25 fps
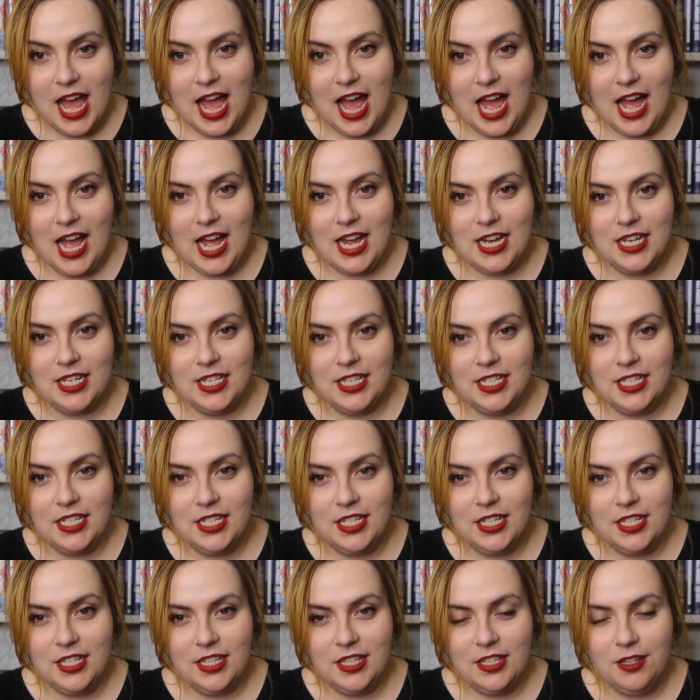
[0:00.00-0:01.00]
and
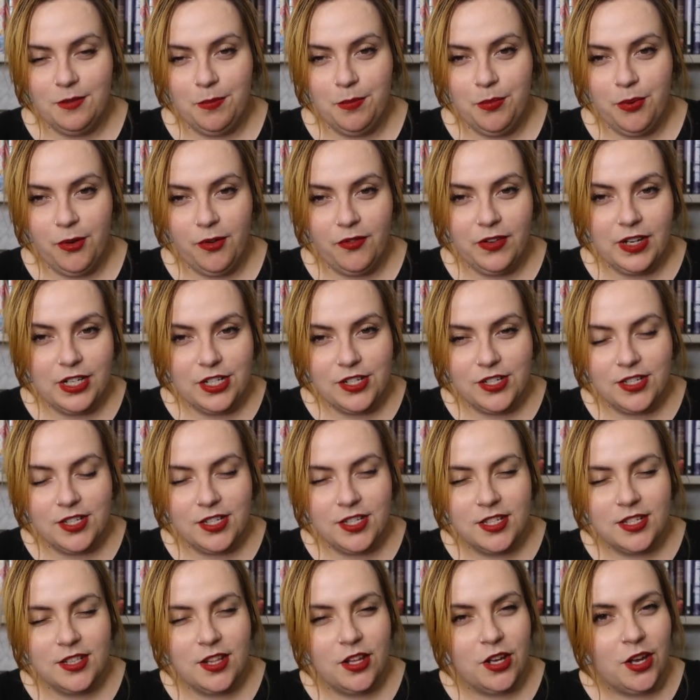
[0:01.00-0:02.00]
the
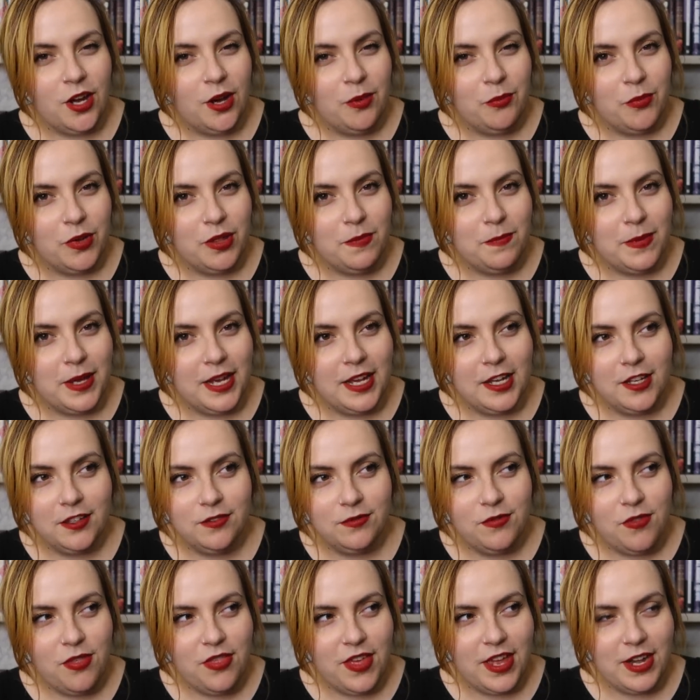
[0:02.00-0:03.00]
privileges that come with
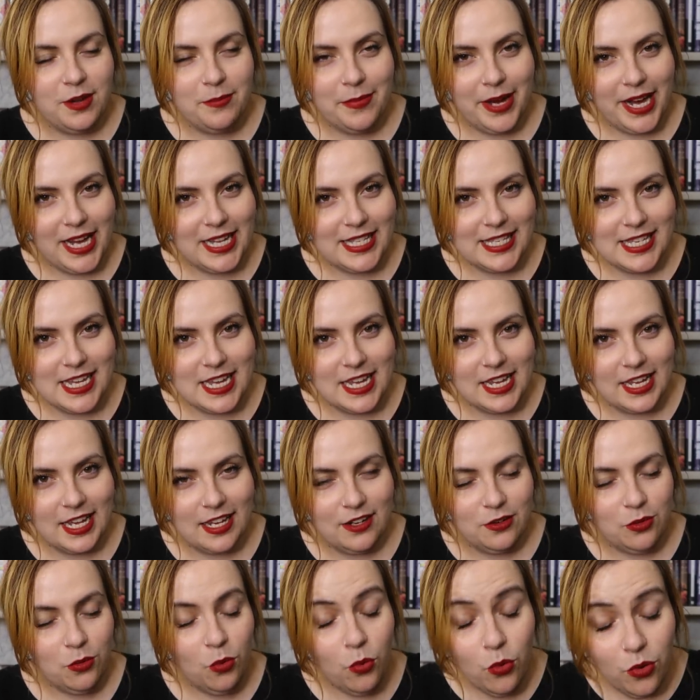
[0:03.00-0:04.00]
being thin passing
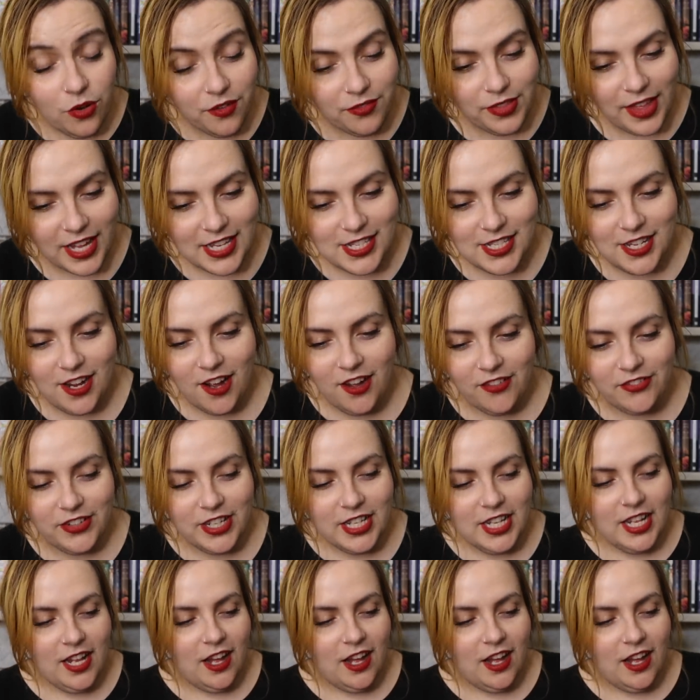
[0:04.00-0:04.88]
and all of that stuff.